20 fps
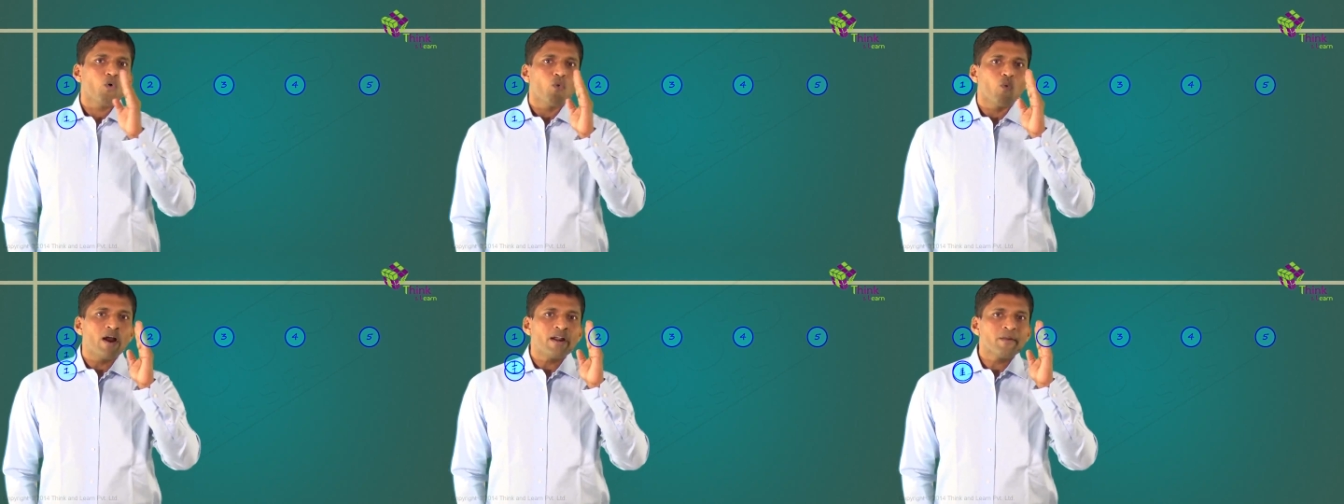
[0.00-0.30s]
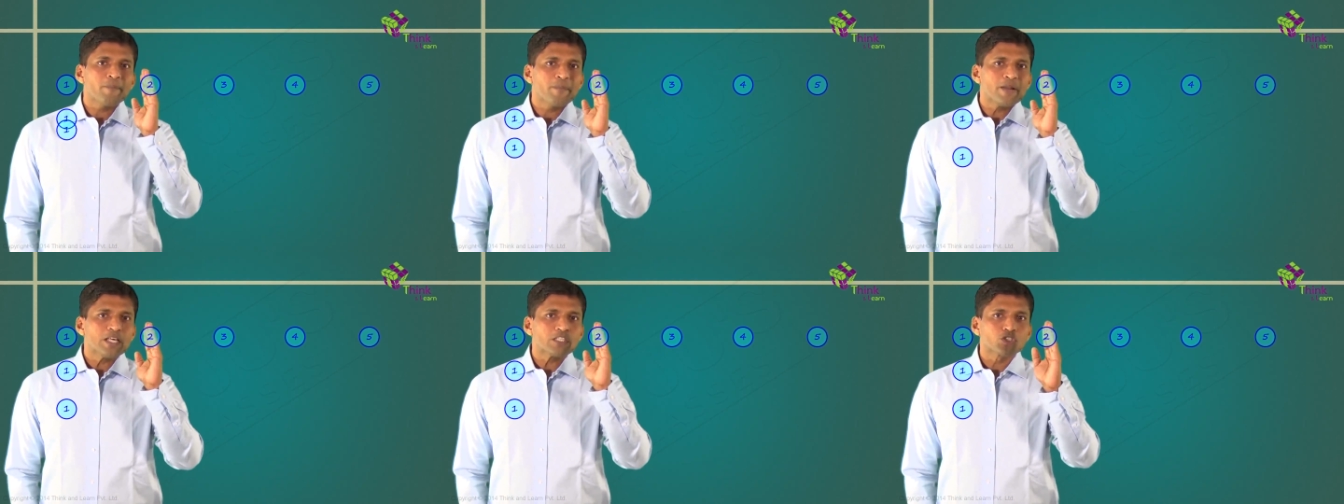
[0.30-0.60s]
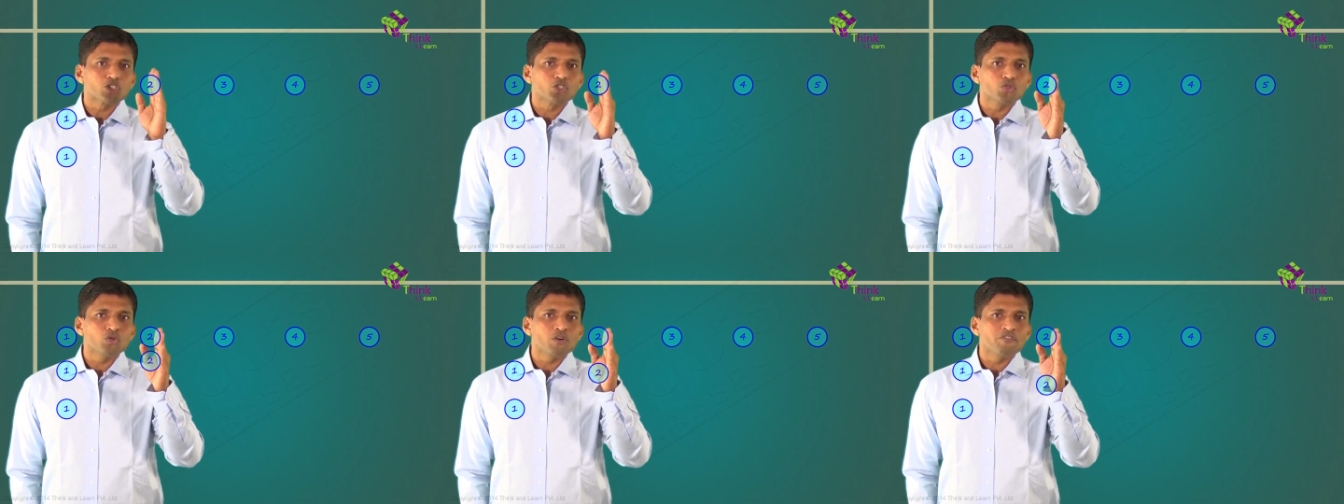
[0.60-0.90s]
1
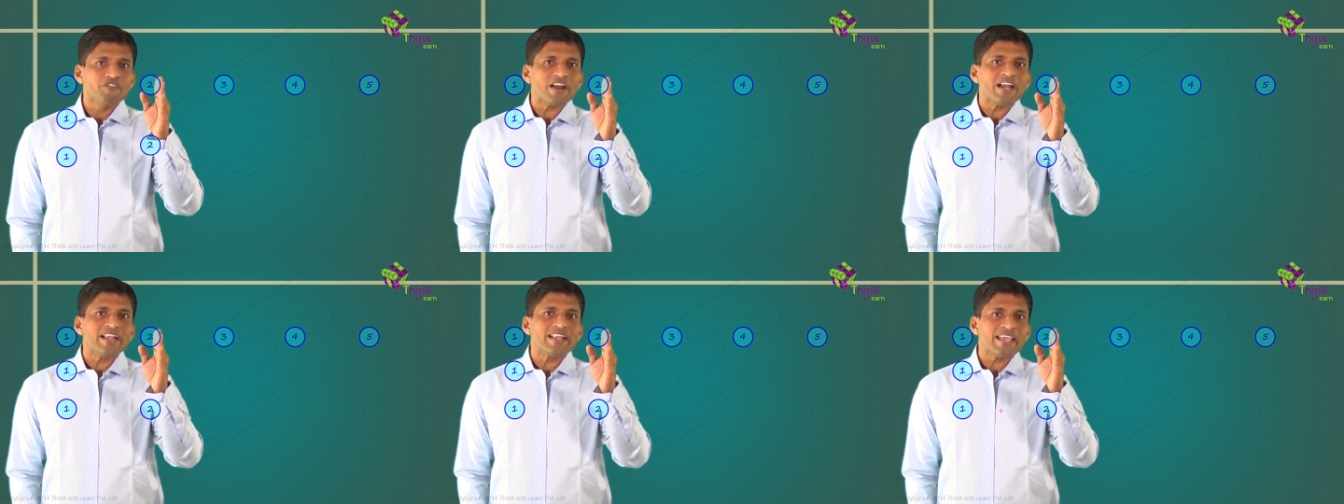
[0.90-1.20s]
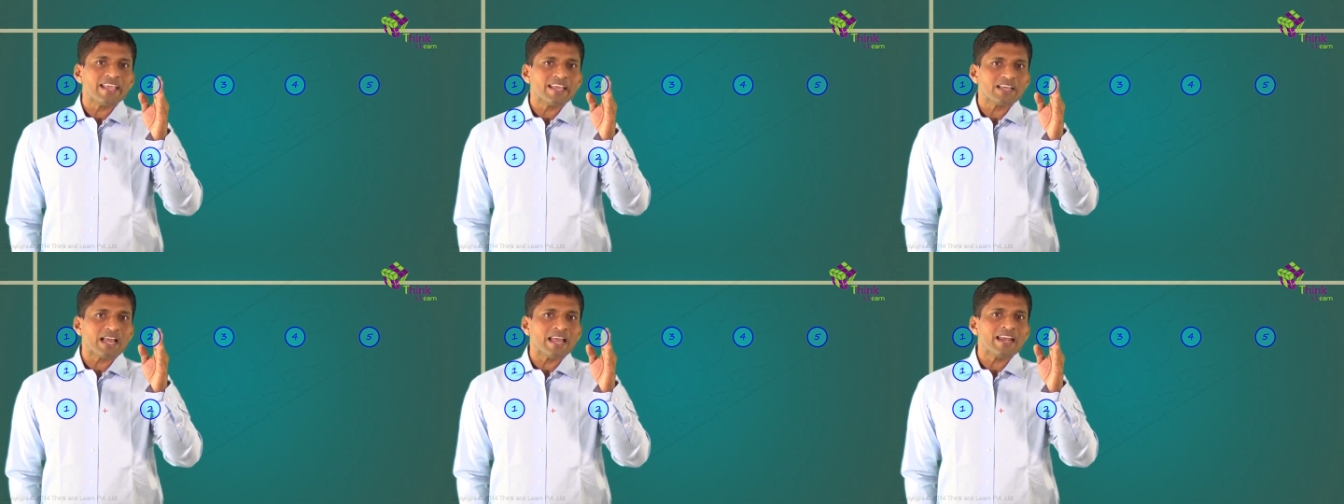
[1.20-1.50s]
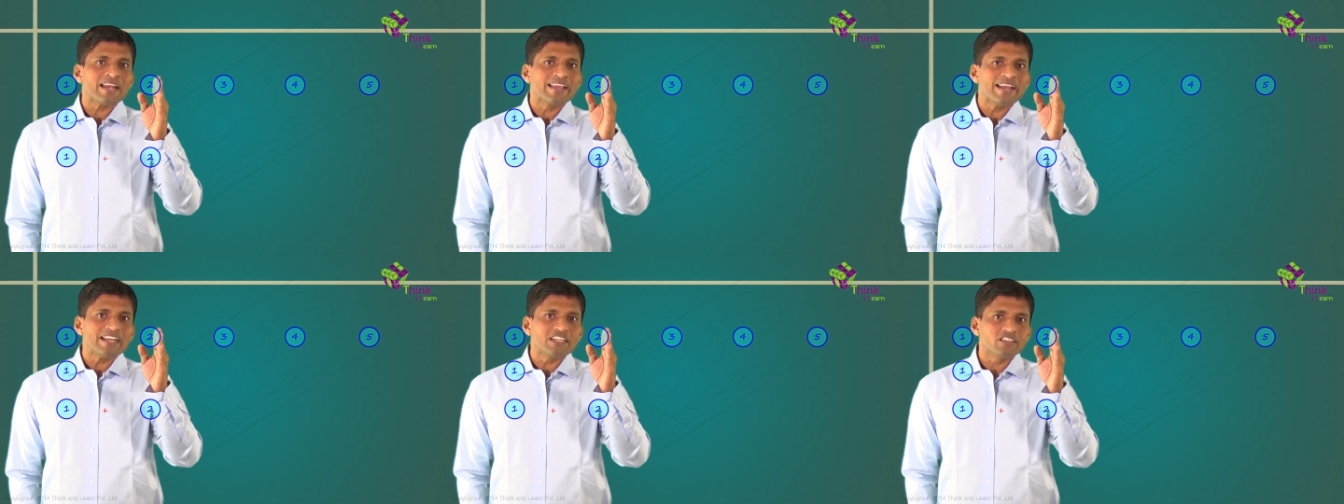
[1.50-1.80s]
plus 2 if I take
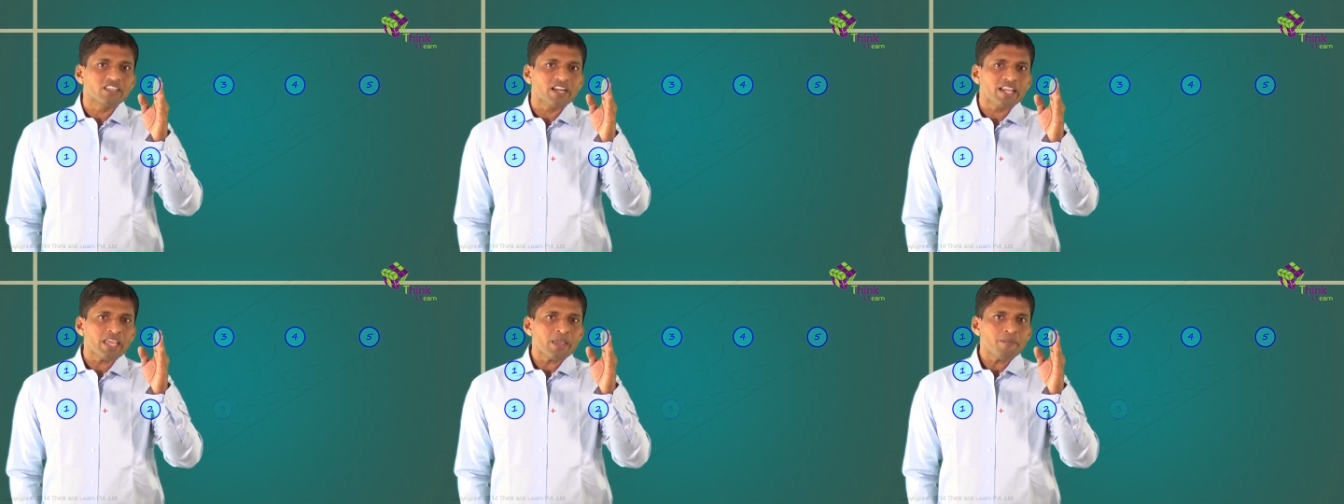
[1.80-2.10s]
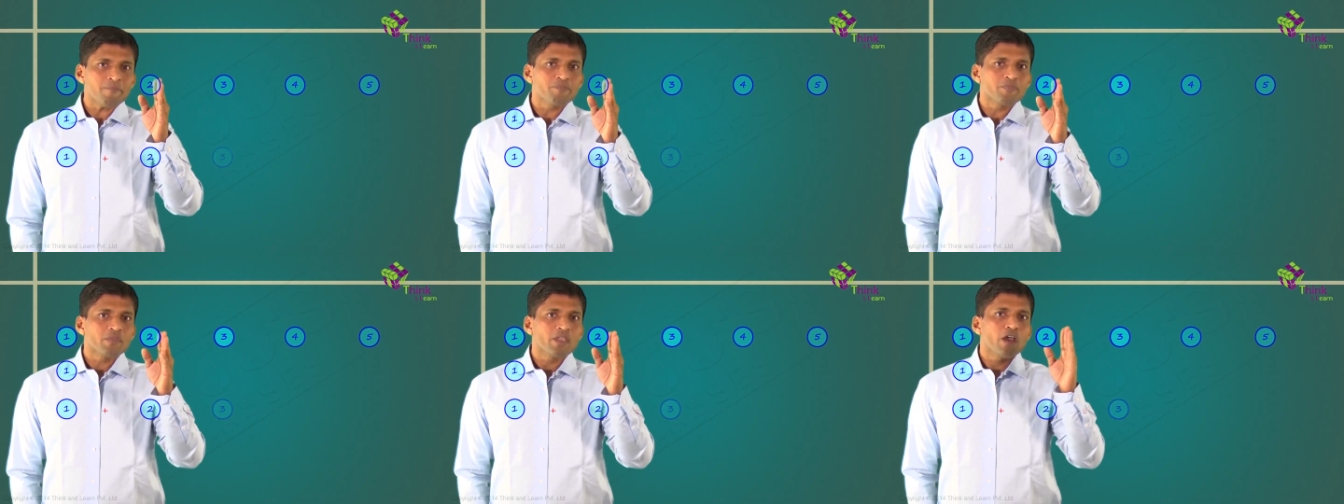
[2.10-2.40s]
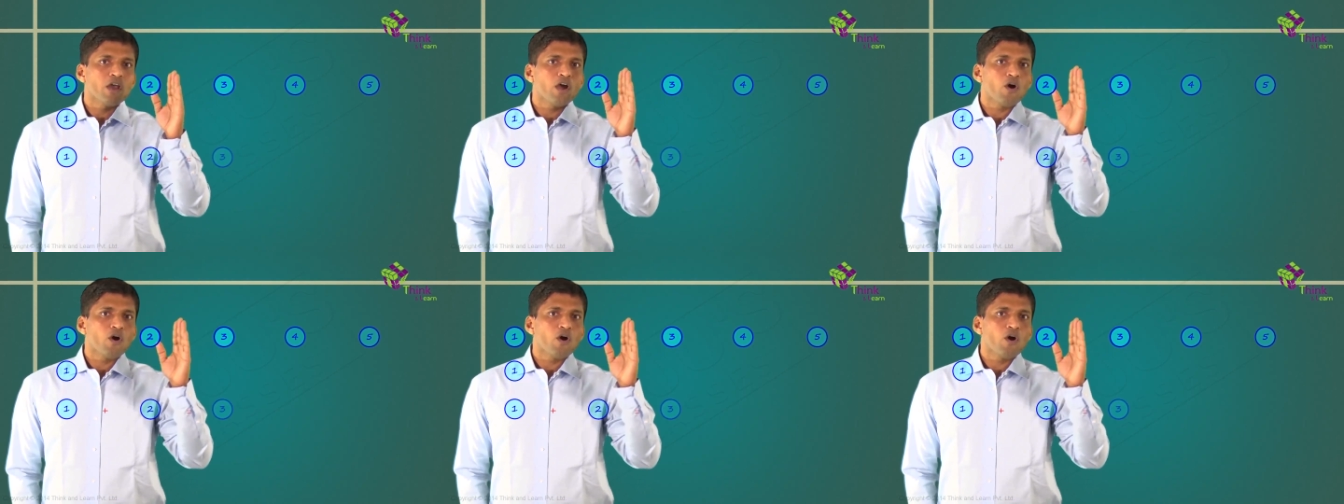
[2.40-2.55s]
I'll get 3.